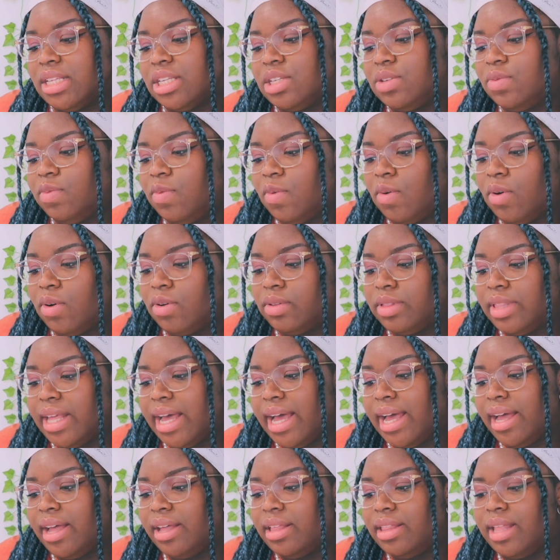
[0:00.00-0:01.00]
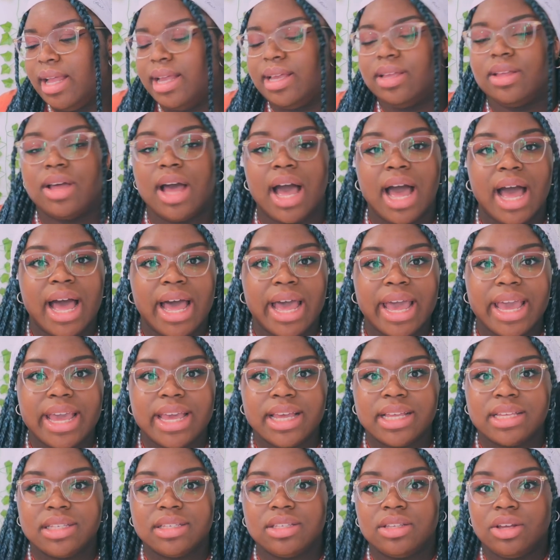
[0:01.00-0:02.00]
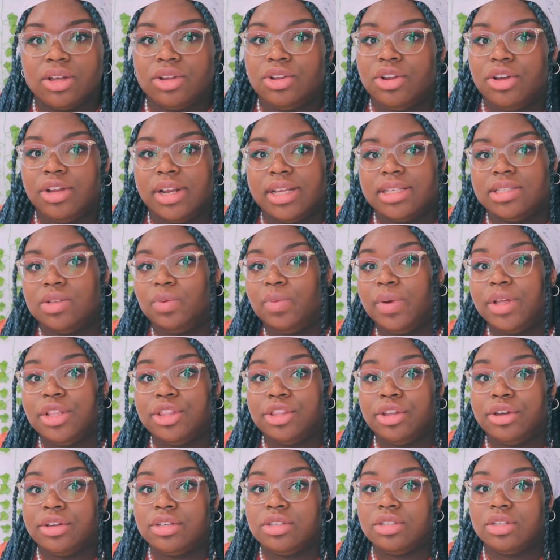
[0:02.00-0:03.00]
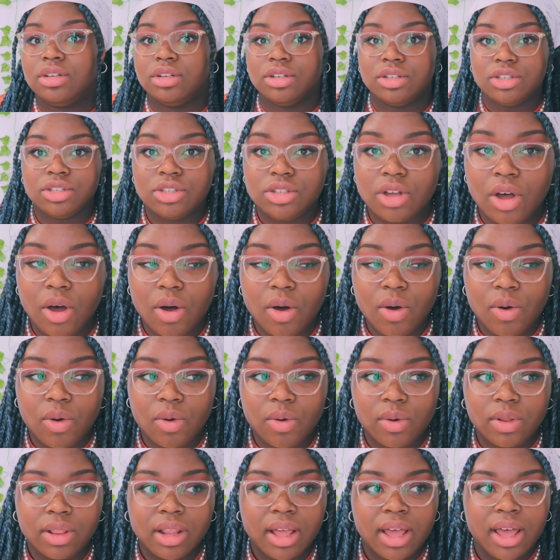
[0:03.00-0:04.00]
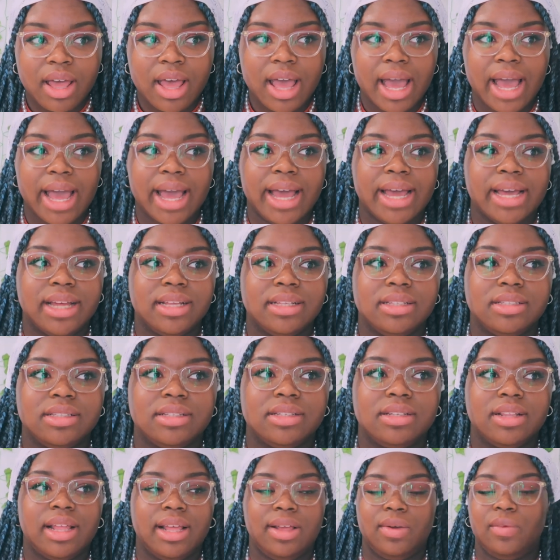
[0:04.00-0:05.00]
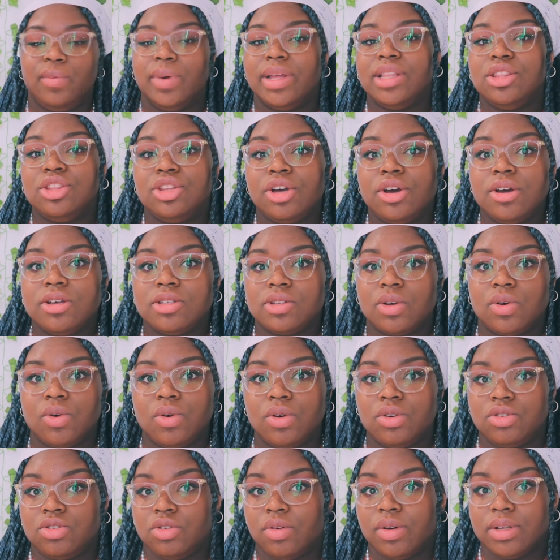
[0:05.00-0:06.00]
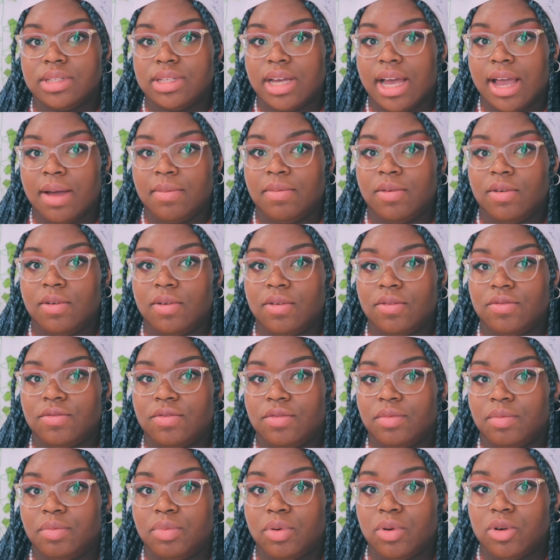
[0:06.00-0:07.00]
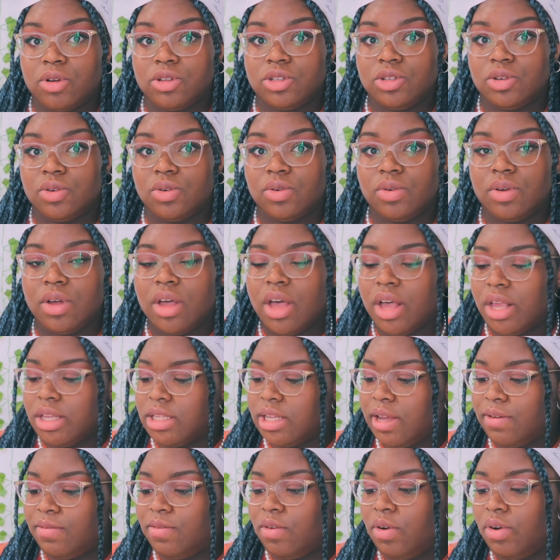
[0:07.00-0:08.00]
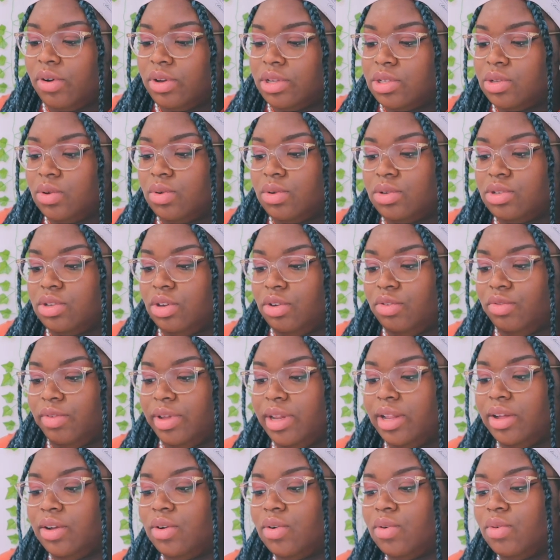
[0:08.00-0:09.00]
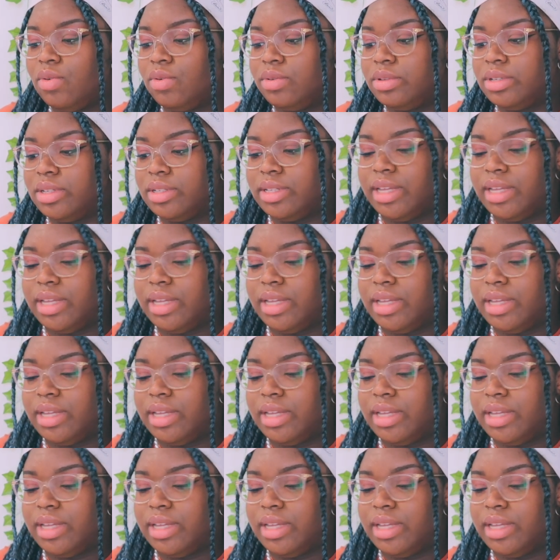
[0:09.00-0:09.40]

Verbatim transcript: just thought that like eyes are known as the windows to the soul, and like windows are also a type of portal. So I thought it was also really cool to